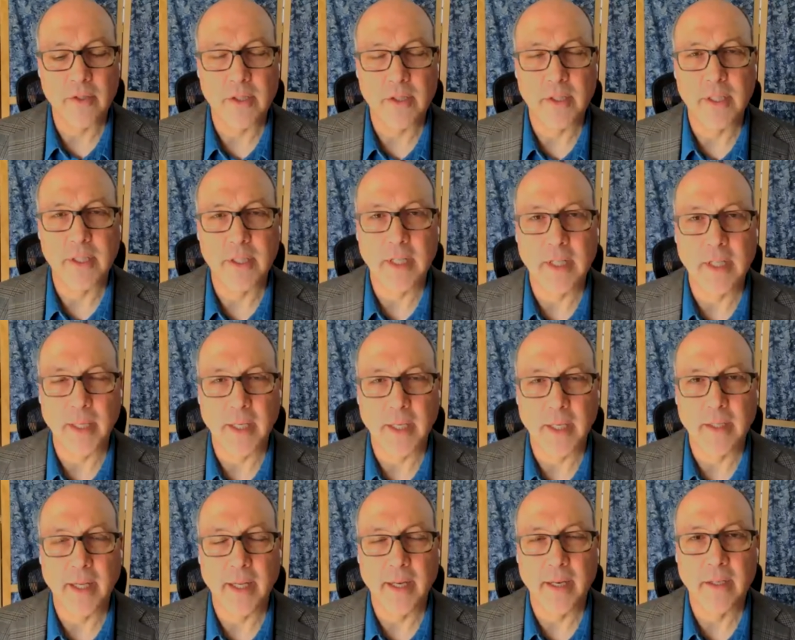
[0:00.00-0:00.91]
just
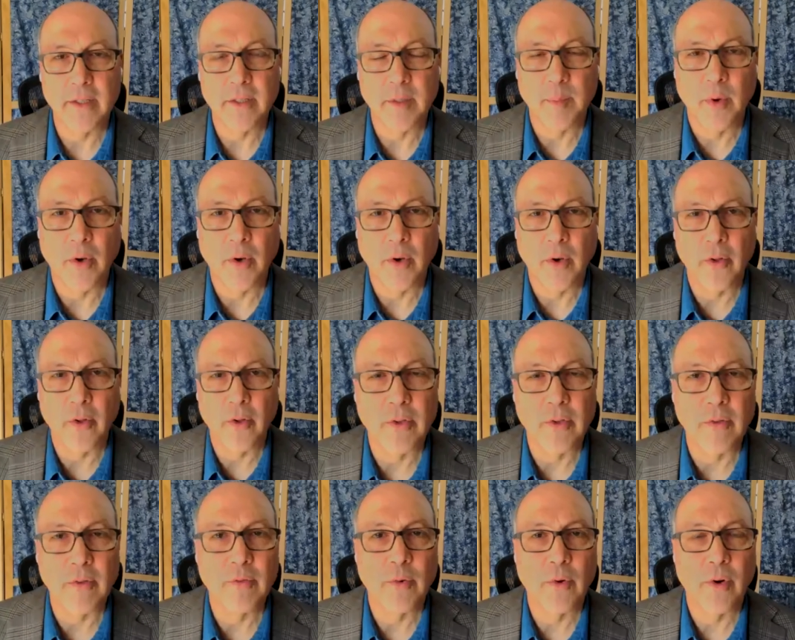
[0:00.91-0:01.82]
deeply indebted to both of
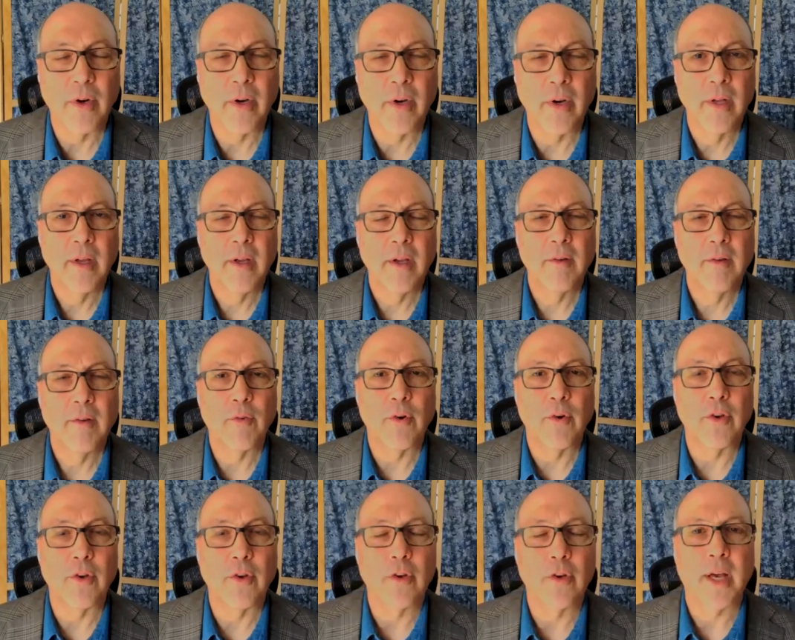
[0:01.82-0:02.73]
you for
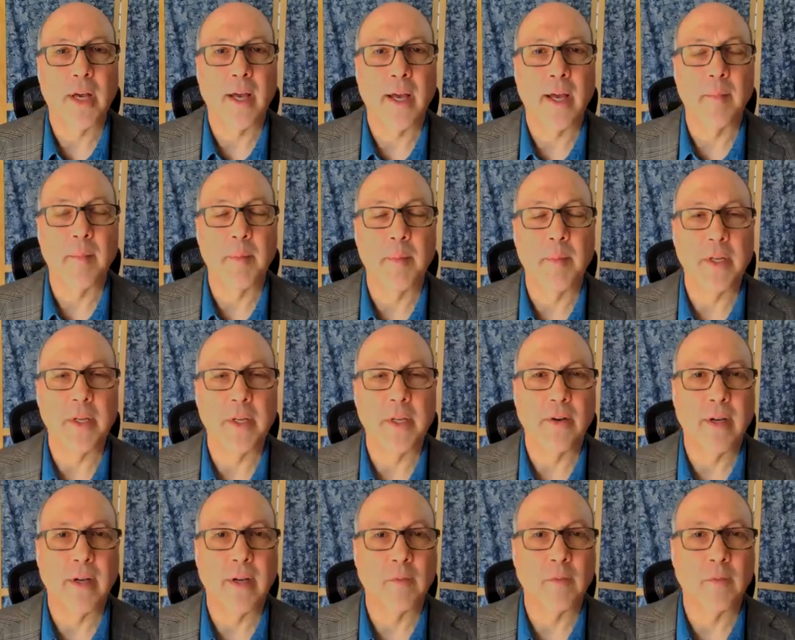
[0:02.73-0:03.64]
your time and
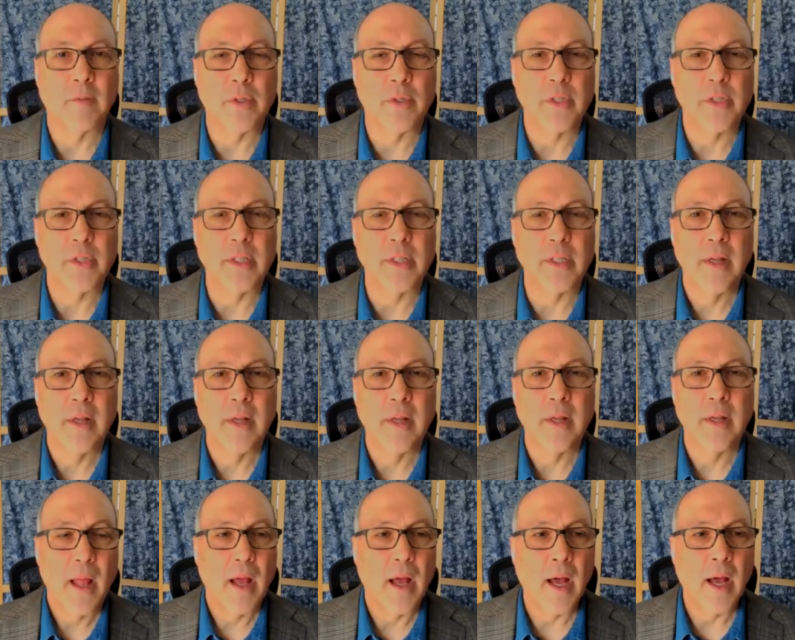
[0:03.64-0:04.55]
your expertise.
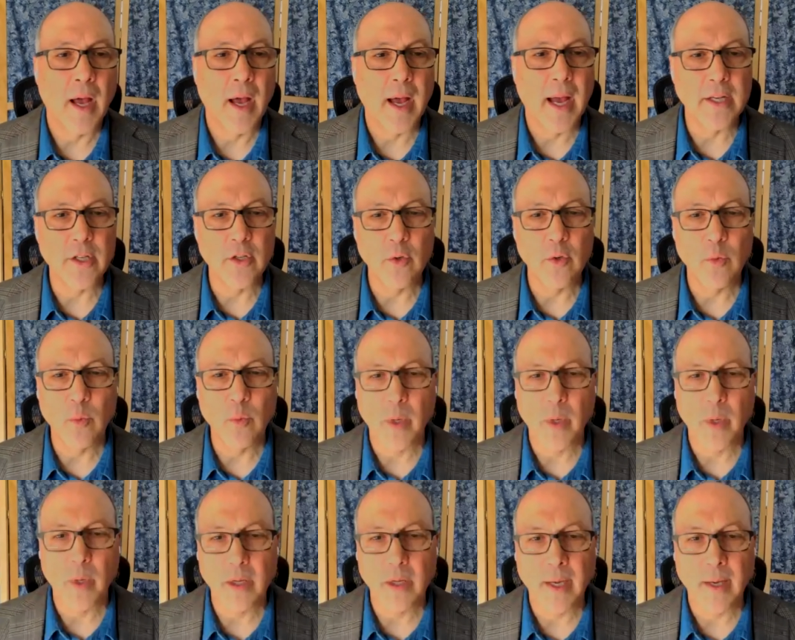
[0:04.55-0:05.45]
I do
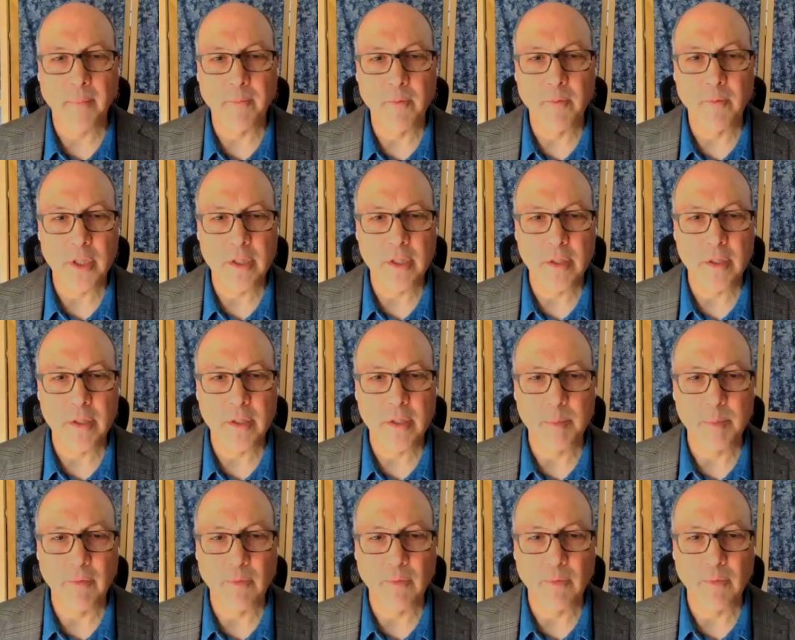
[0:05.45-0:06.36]
want to
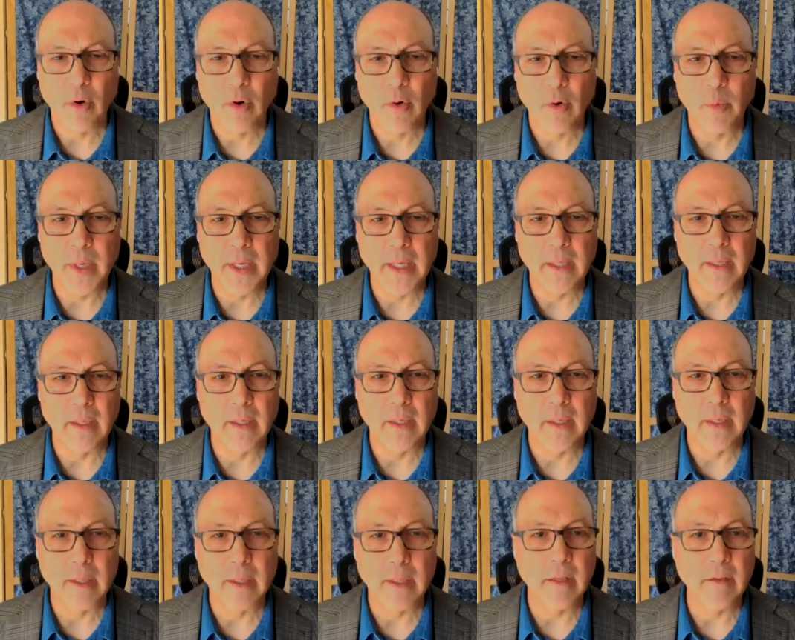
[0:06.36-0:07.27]
just before we
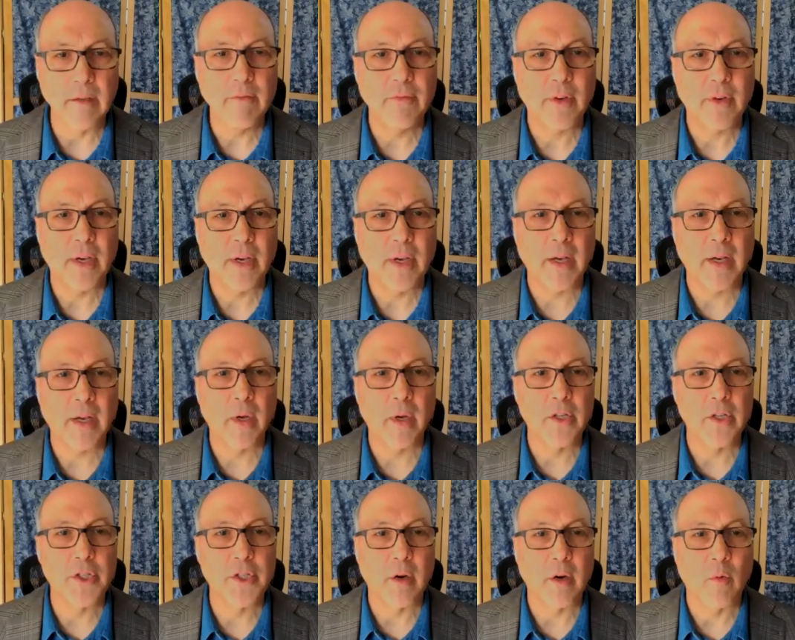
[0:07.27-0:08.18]
leave, I
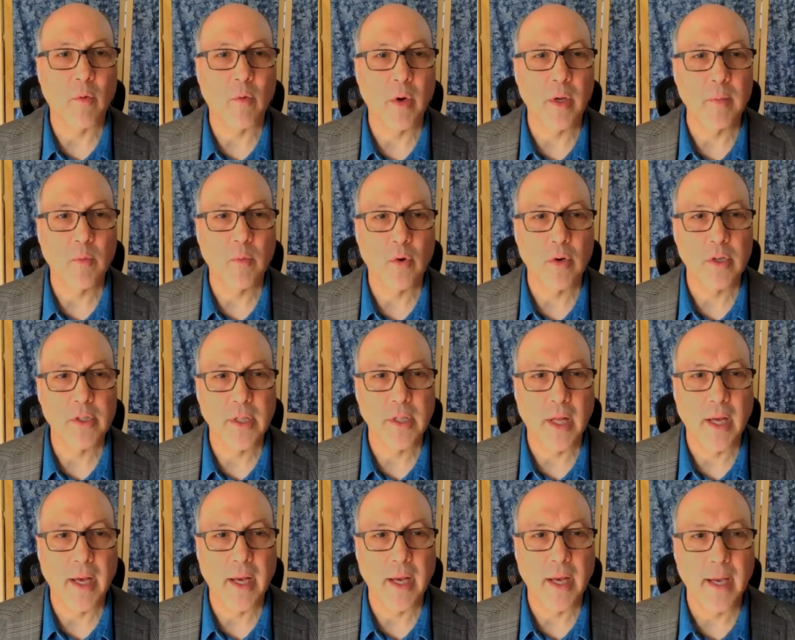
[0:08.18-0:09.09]
want to share one more
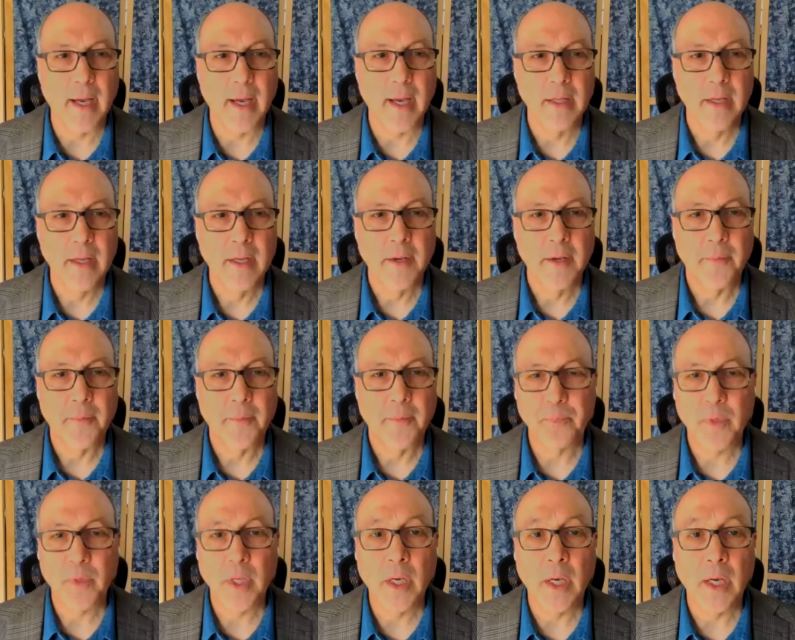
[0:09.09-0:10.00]
slide,
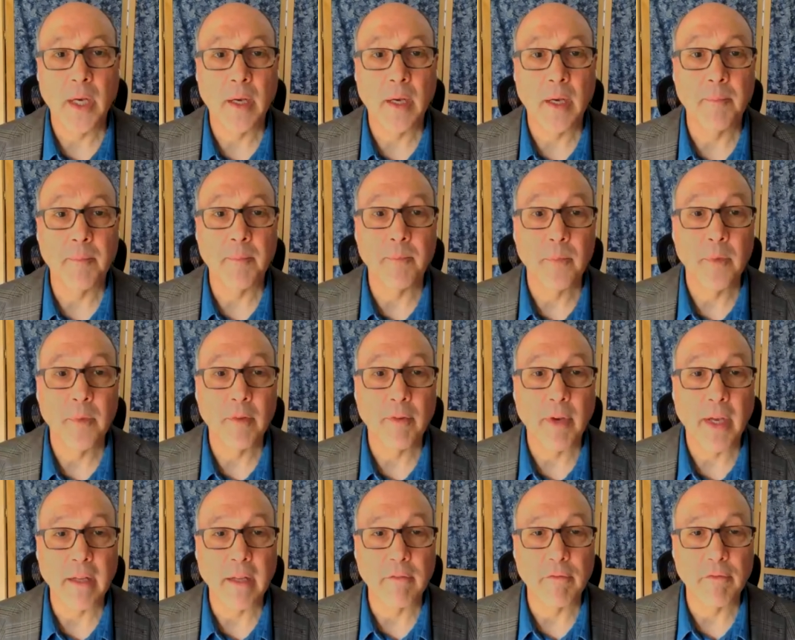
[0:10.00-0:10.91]

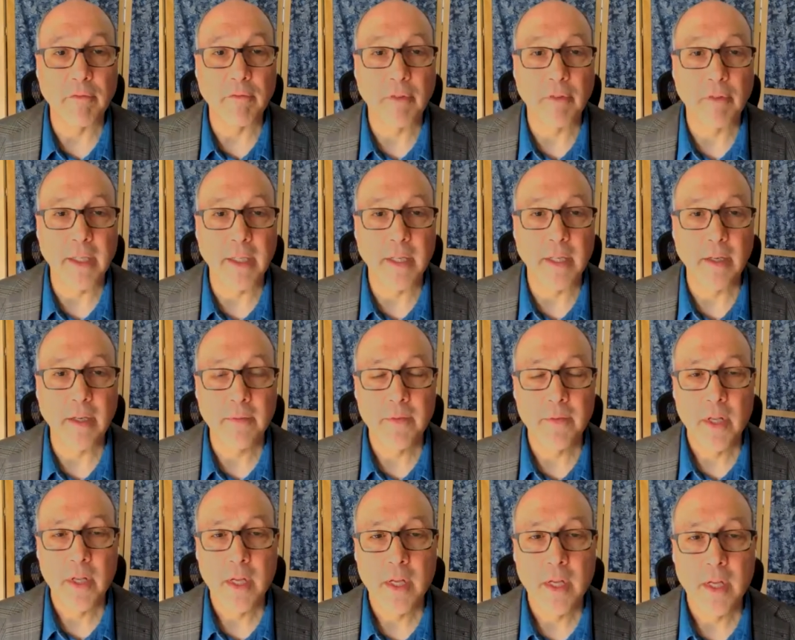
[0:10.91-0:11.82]
if I can find it
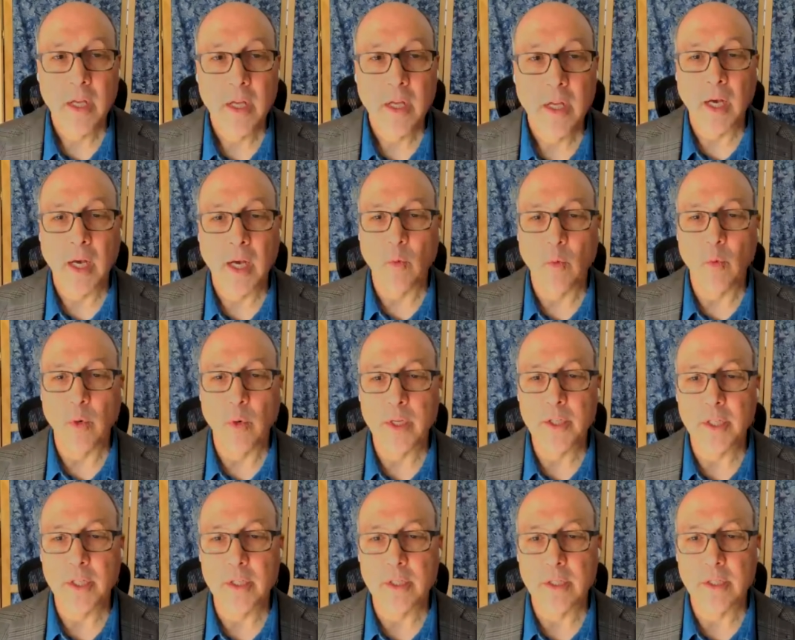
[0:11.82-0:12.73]
here,
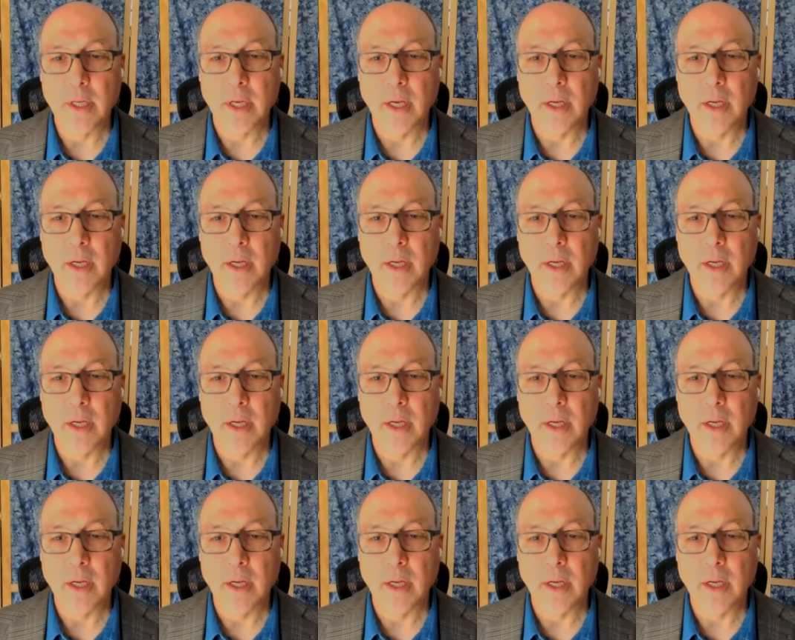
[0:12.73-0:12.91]
which